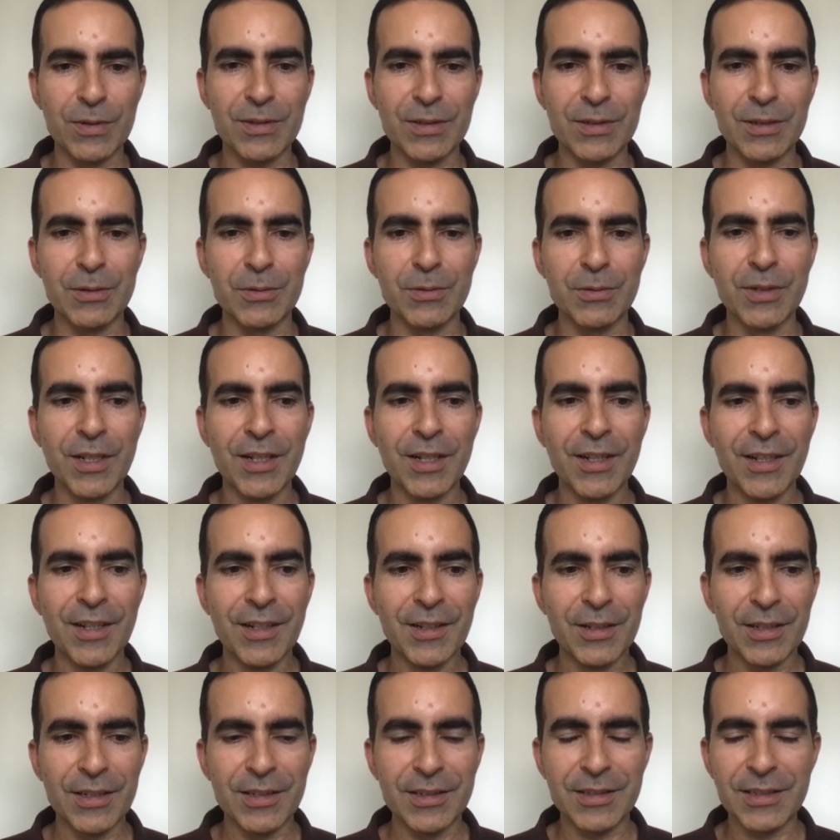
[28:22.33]
So
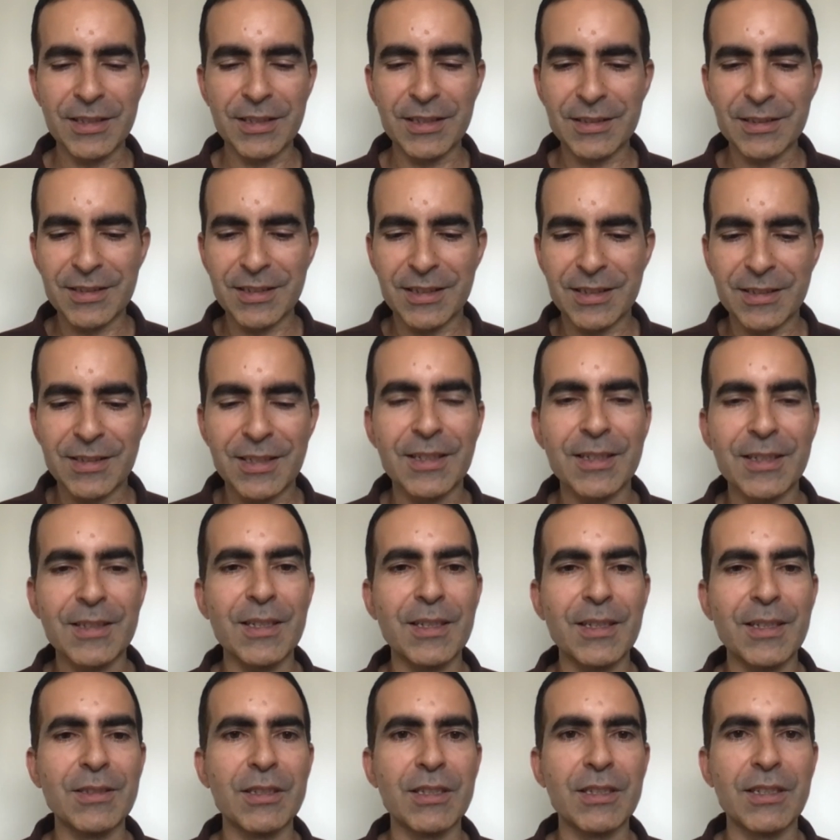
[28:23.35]
it's an
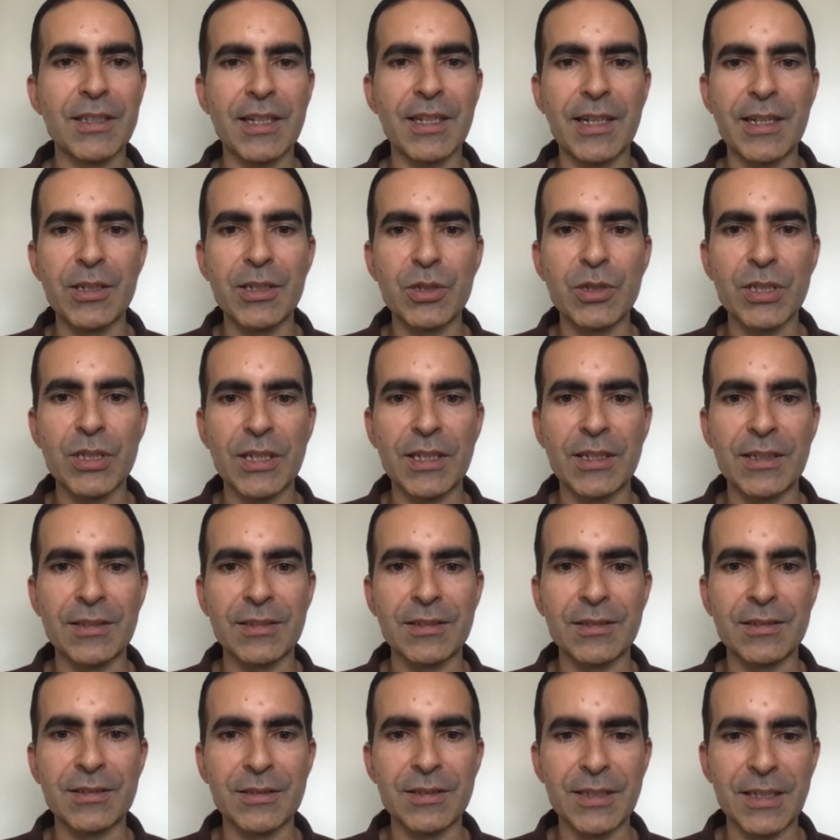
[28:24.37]
exciting age,
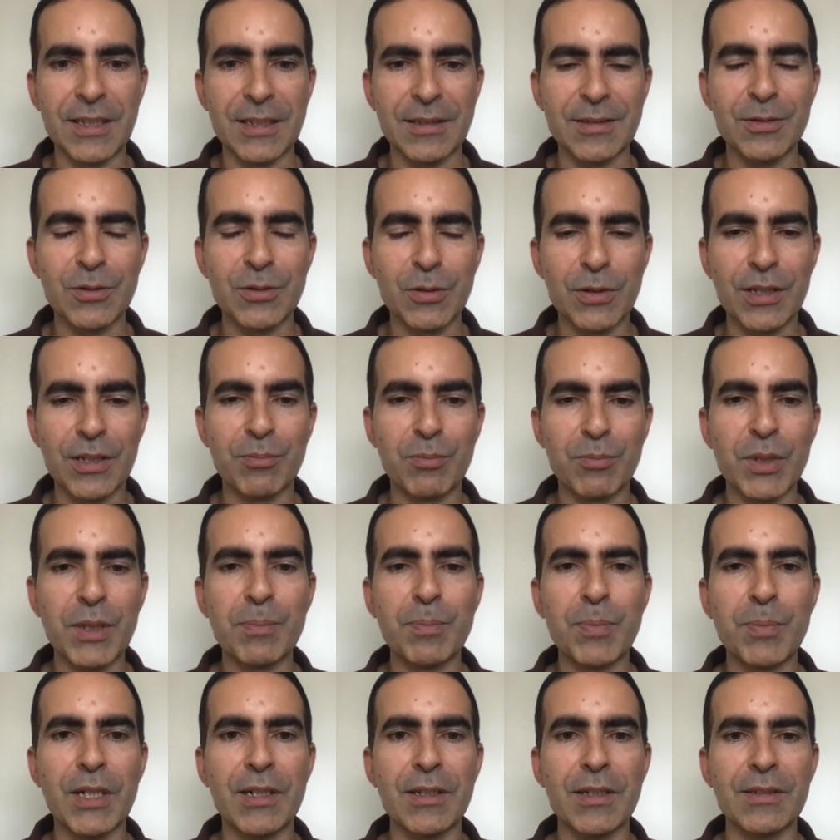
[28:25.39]
and yes, you can be
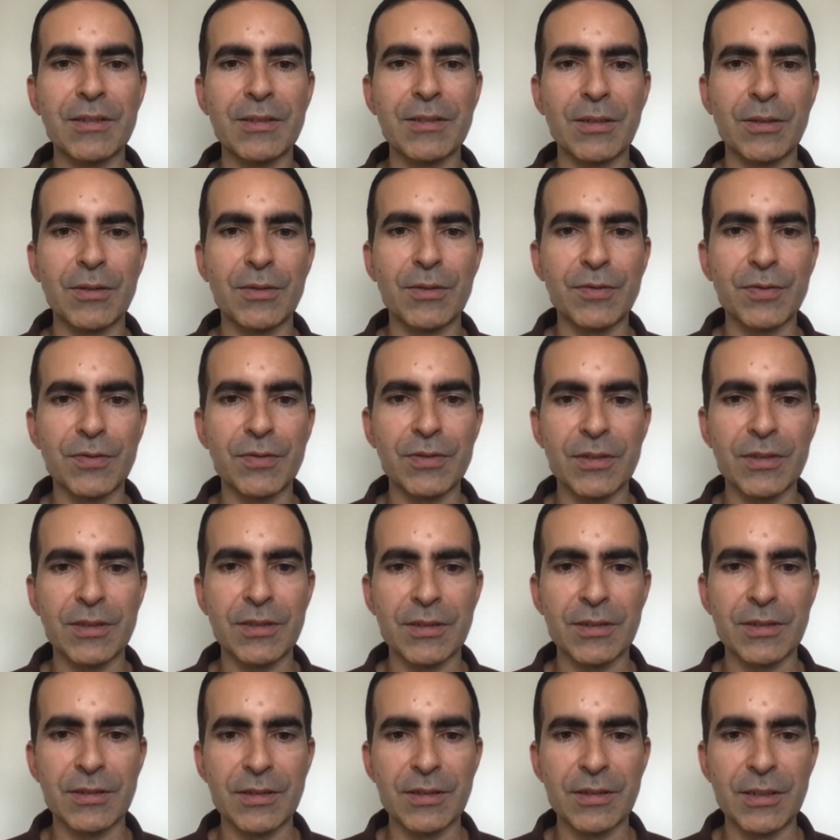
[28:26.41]
part of
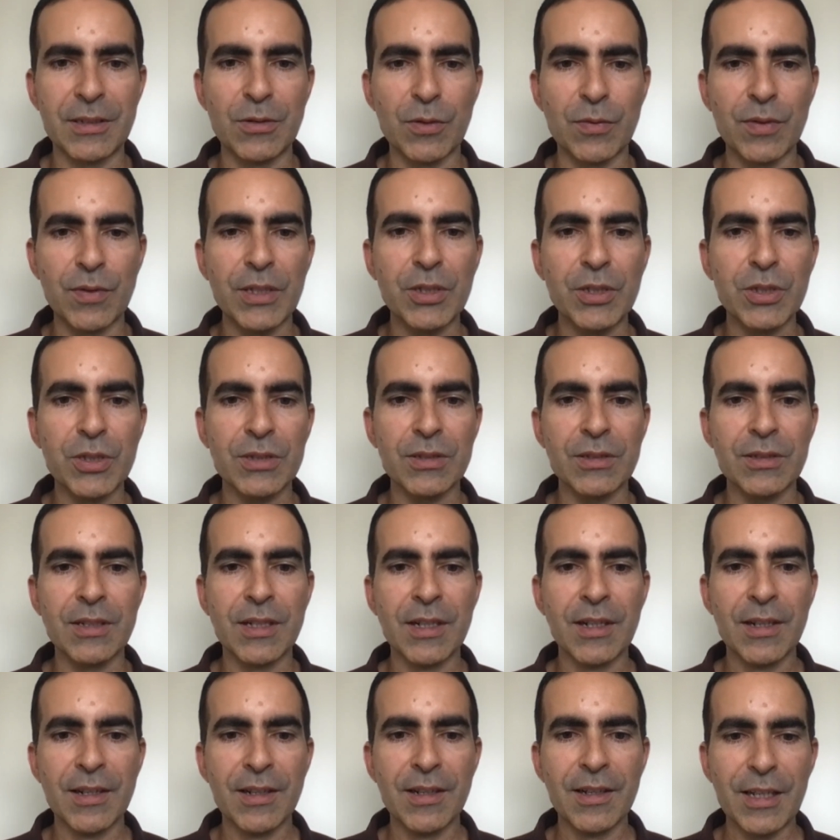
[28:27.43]
innovation
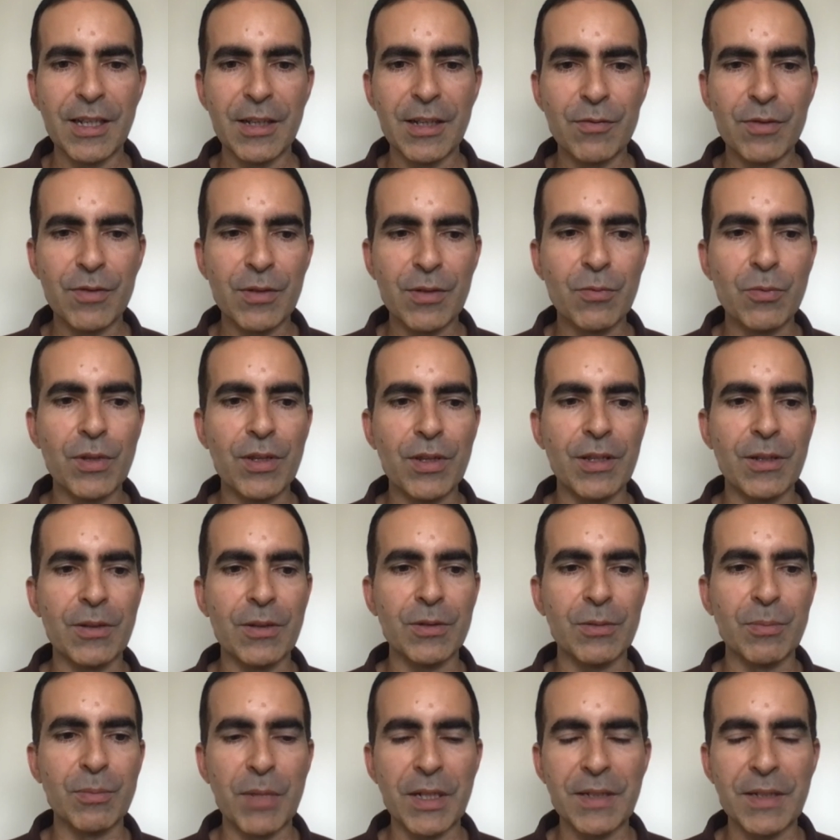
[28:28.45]
even
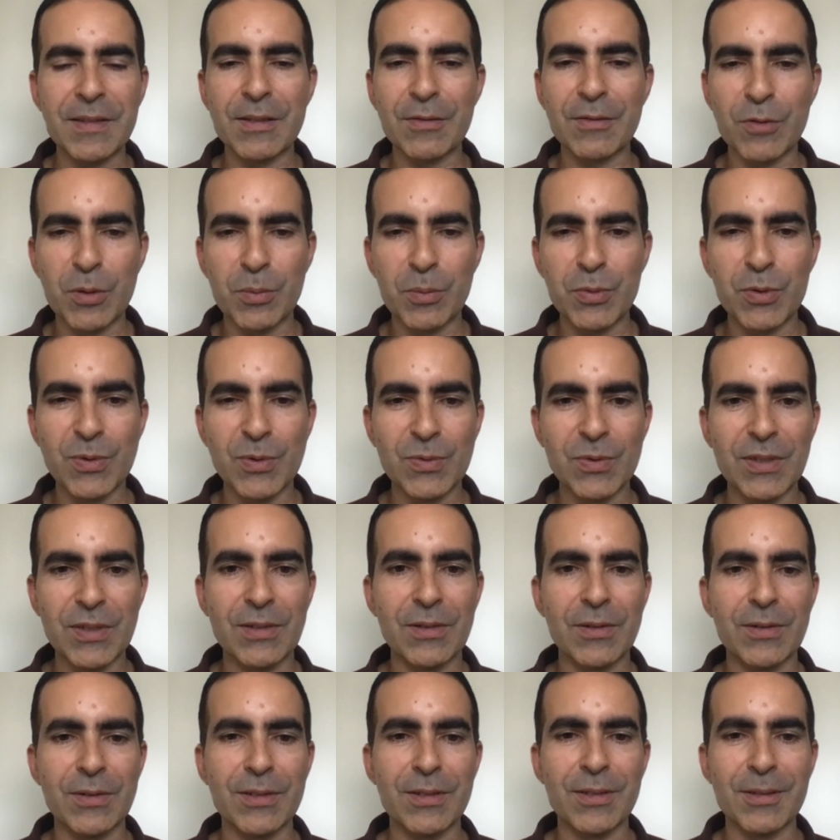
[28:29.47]
without massive compute
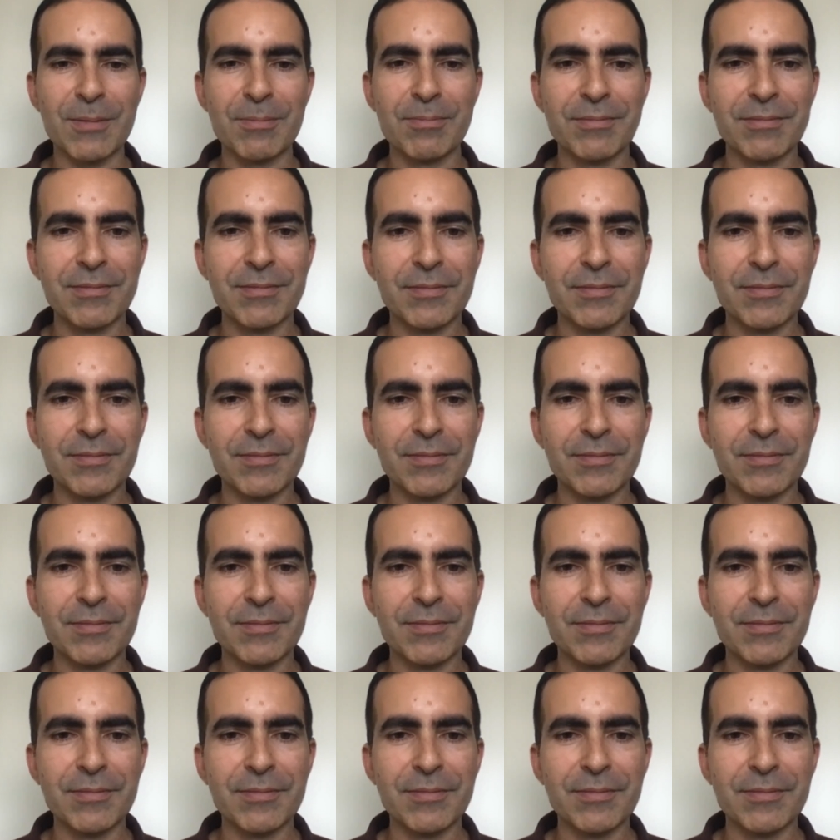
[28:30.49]
resources.